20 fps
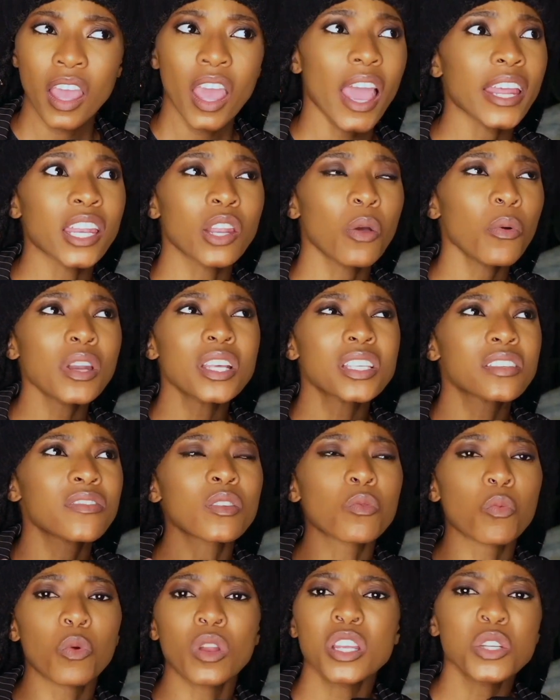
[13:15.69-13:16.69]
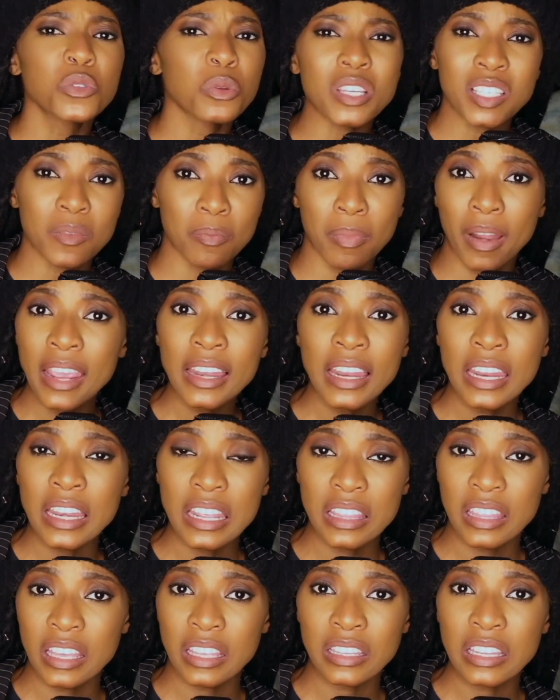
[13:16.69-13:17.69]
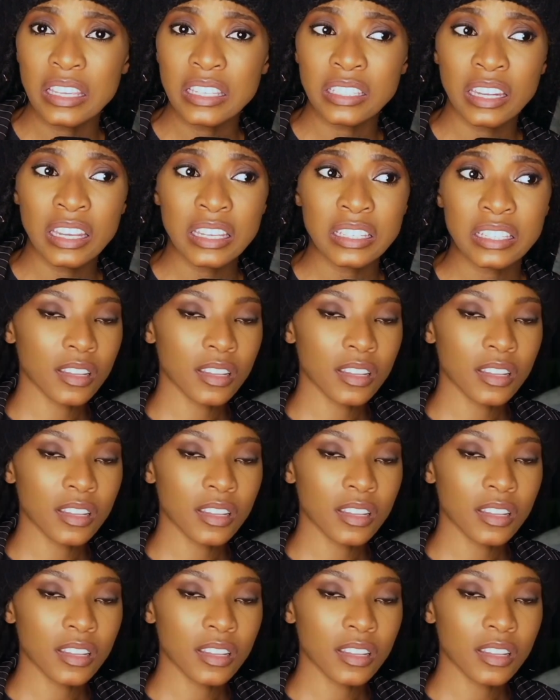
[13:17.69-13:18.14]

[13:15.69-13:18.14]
And no one is even willing to explain anything these days.